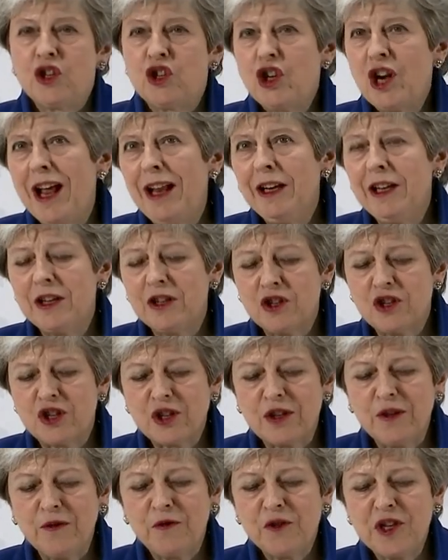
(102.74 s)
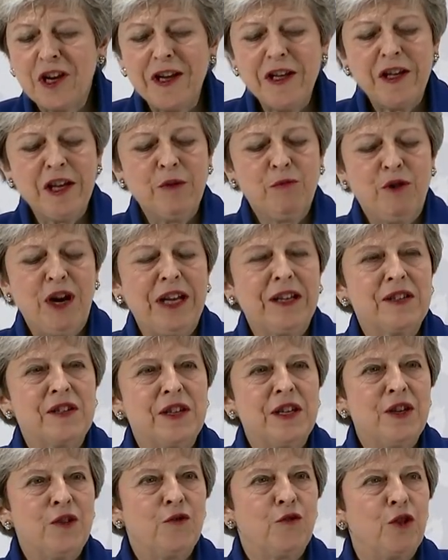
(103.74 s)
The challenge of taking
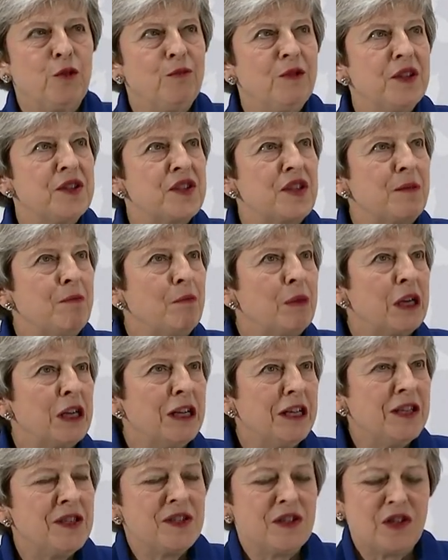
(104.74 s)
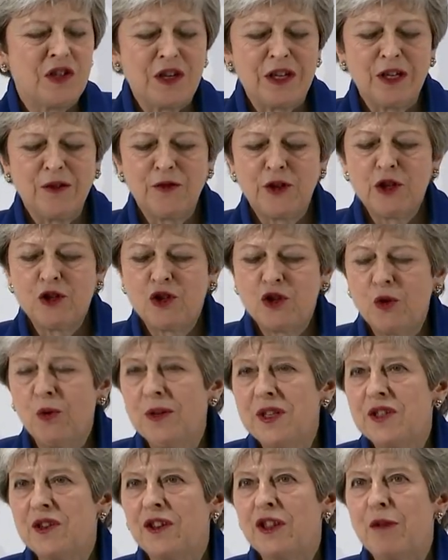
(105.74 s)
Brexit from the simplicity of the
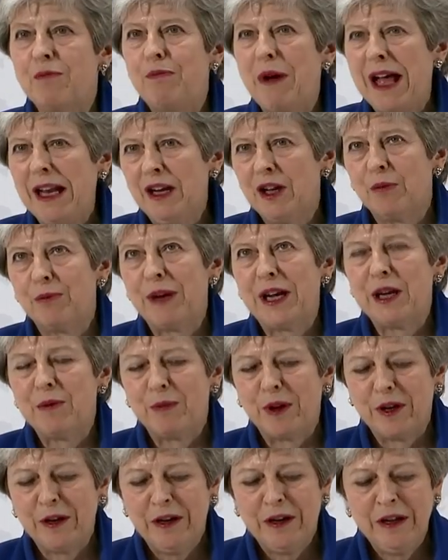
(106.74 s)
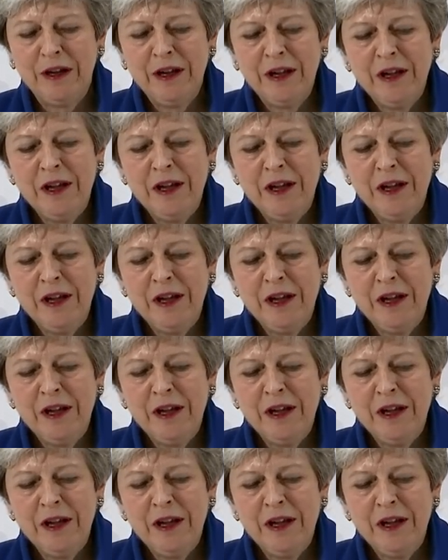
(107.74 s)
choice on the ballot paper